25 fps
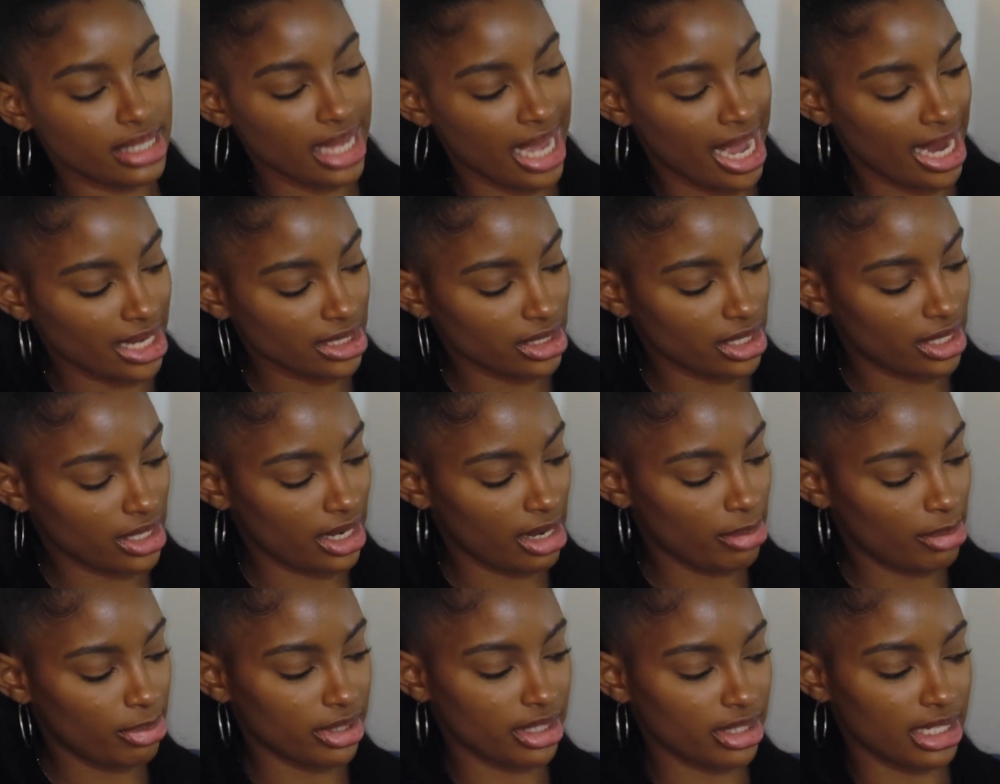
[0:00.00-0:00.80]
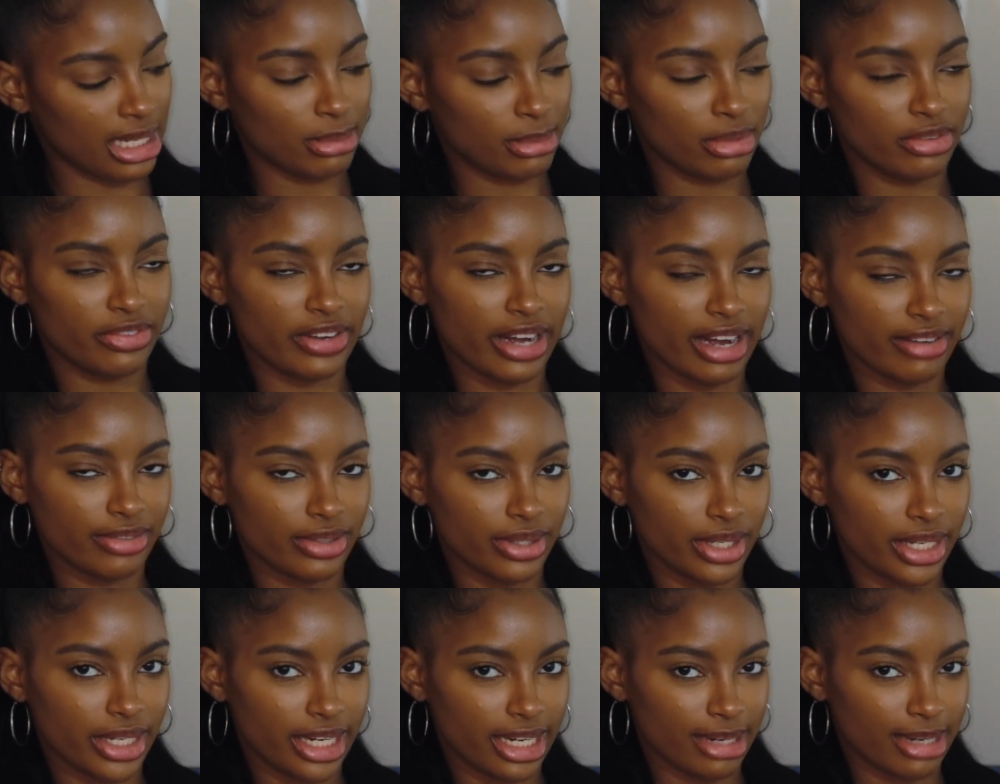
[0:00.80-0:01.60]
I actually didn't put the number 5
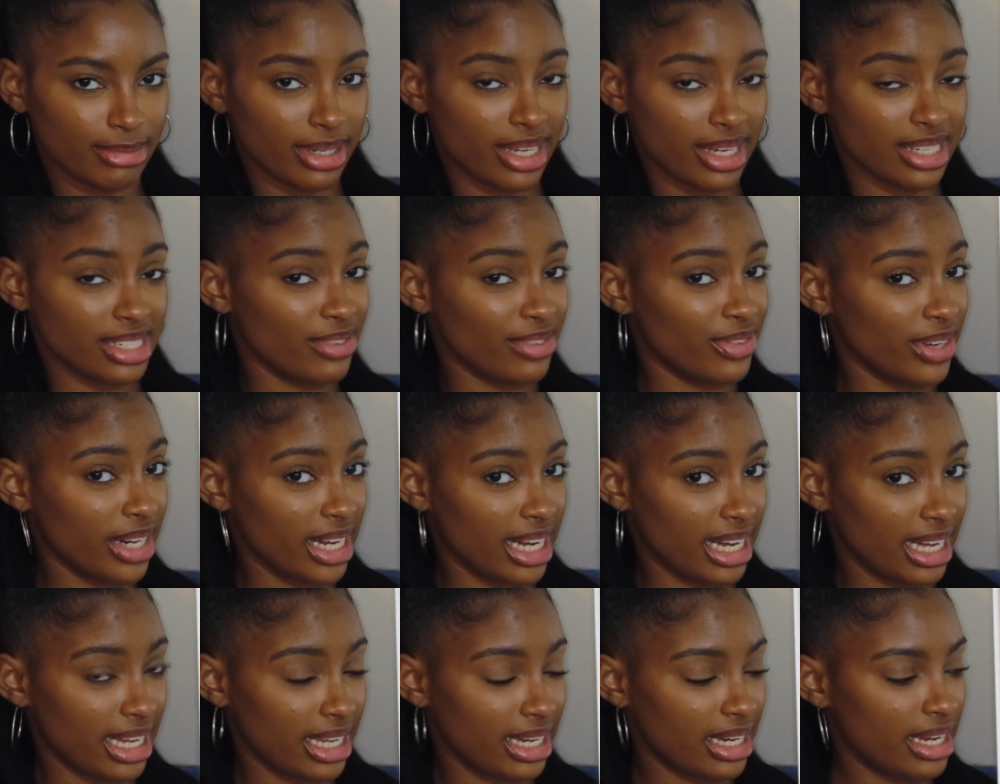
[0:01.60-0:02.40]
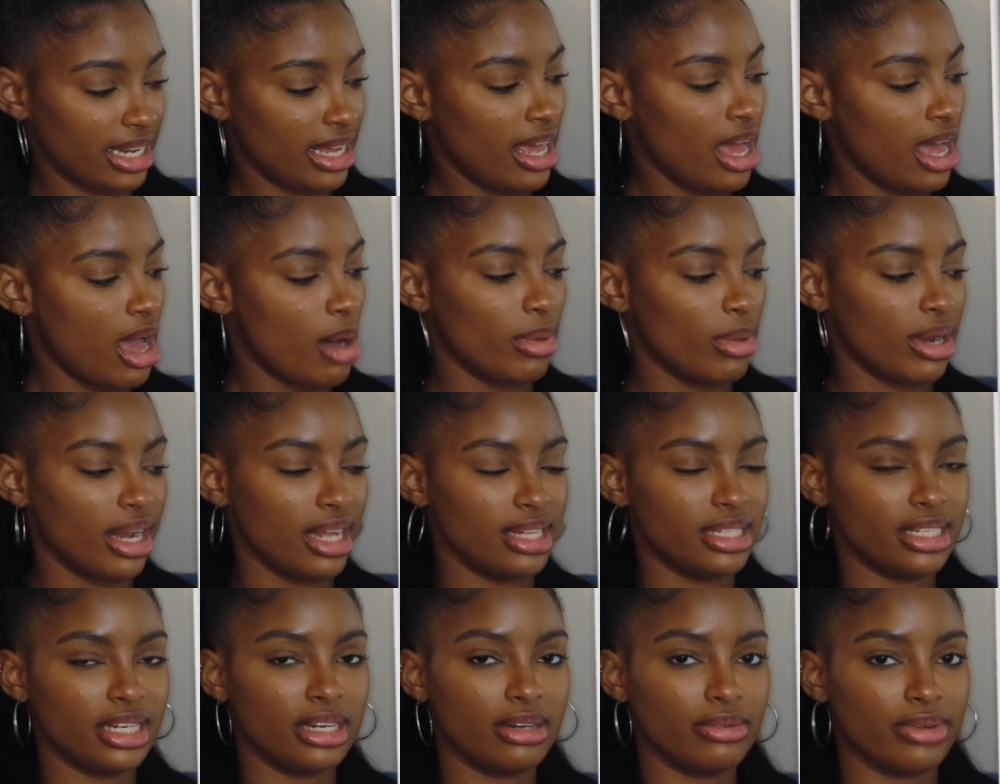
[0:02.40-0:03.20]
on here because I forgot, but I
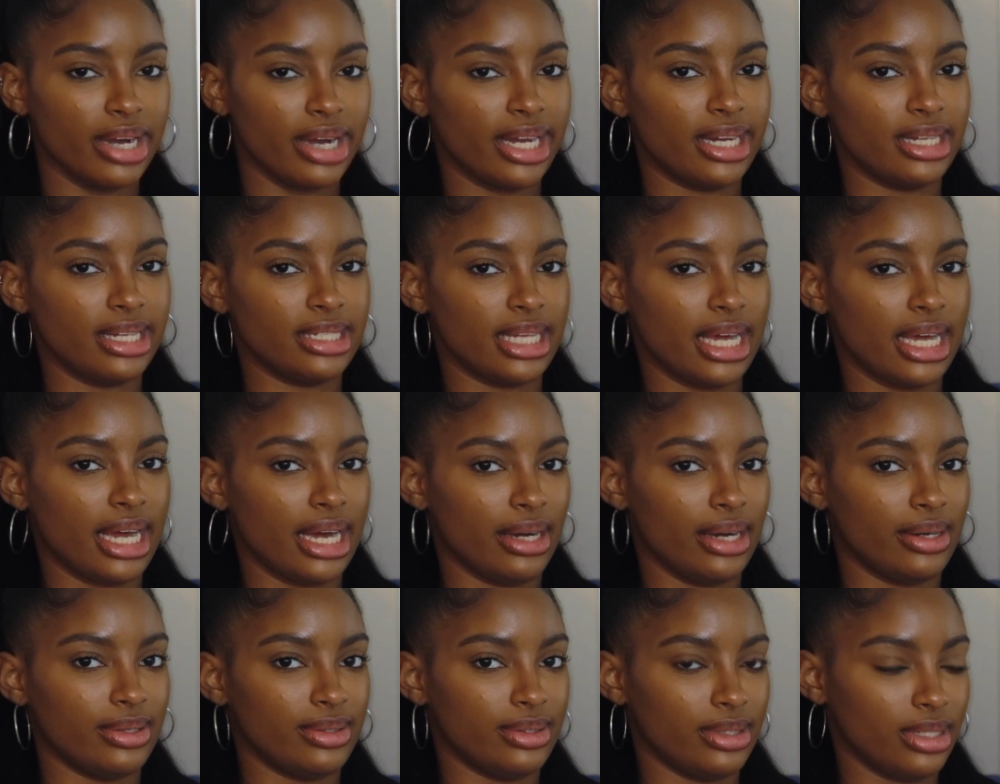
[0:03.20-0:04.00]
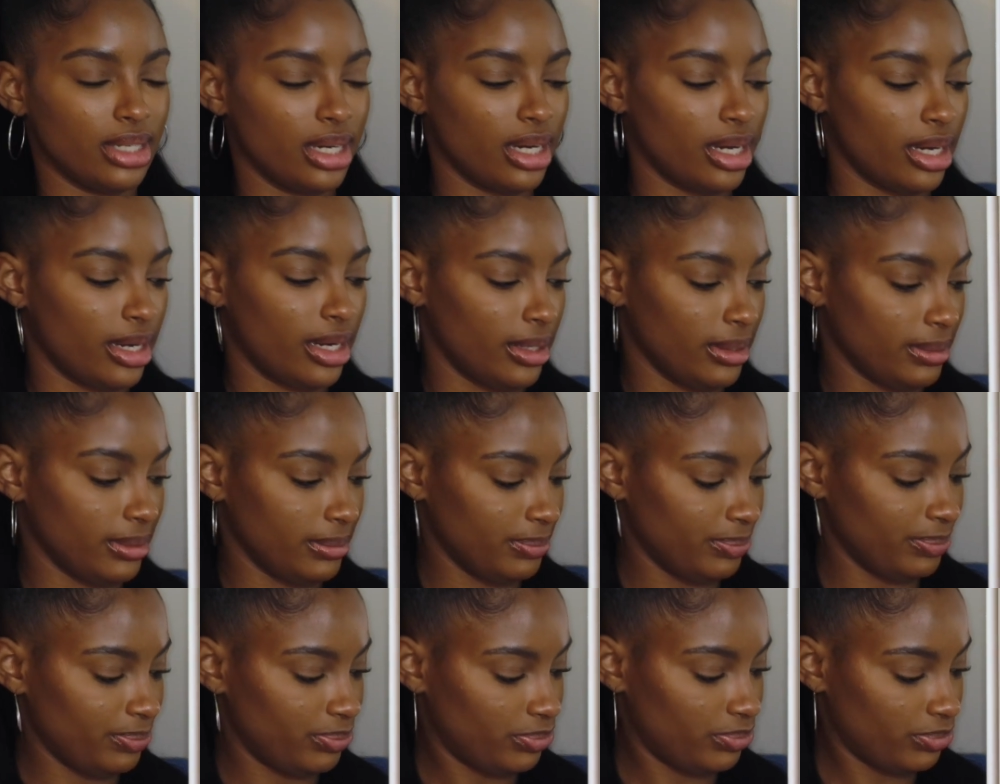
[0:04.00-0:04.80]
did write it
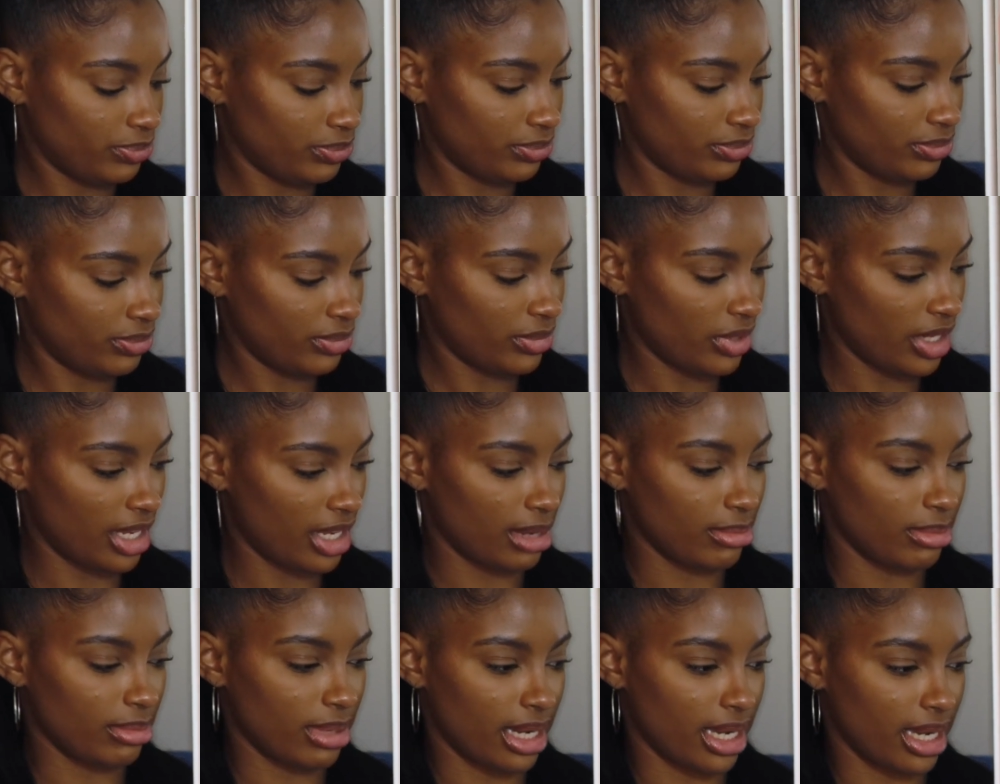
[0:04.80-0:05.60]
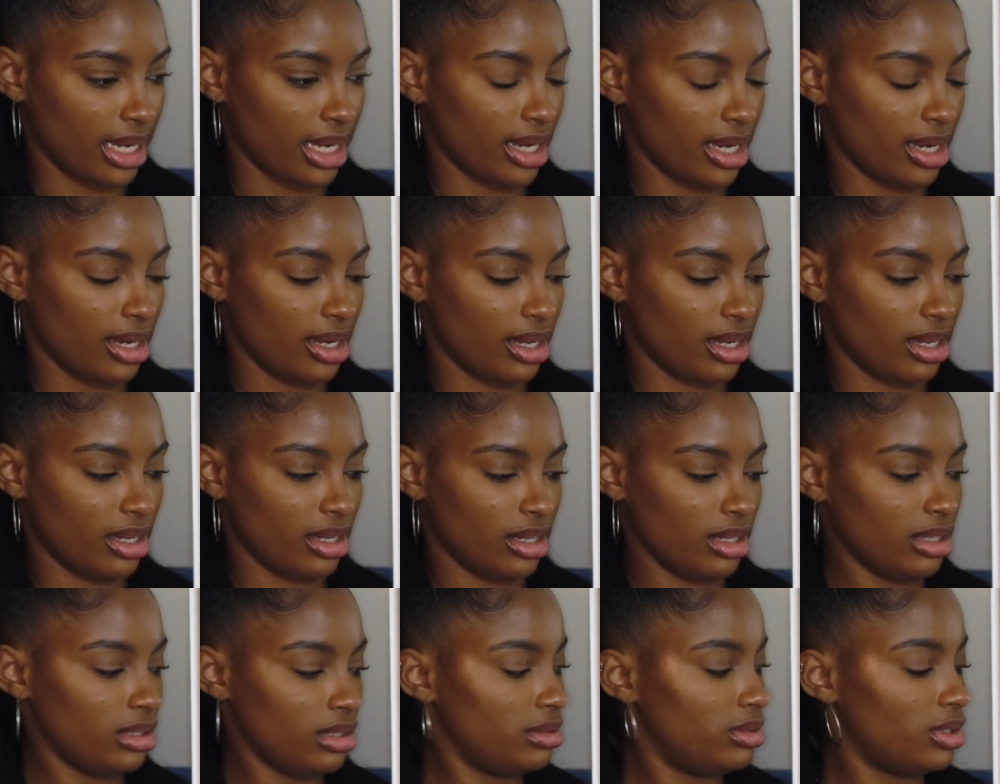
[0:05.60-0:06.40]
down in
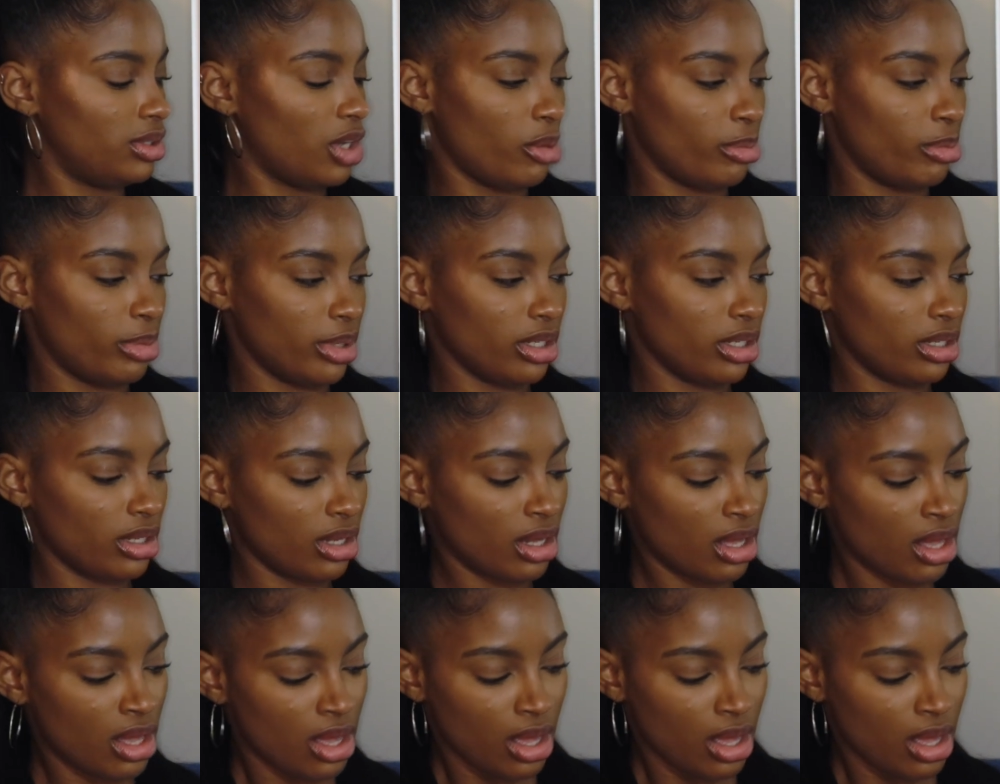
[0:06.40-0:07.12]
my notebook.